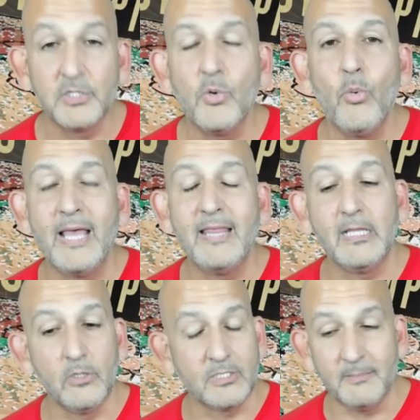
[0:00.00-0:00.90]
of the way they
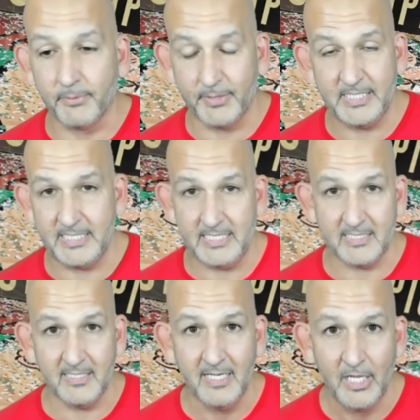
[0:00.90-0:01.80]
looked in
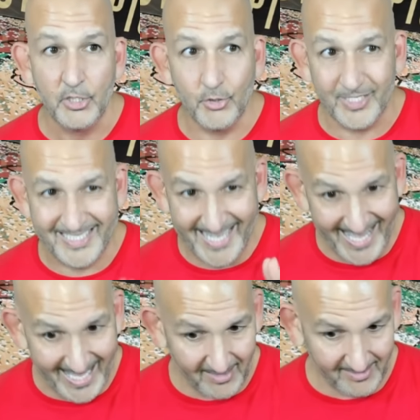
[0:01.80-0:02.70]
preseason. You could
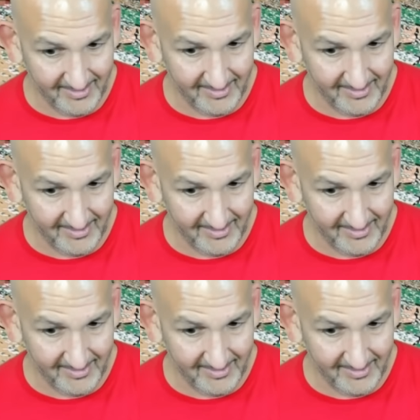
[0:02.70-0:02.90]
tell.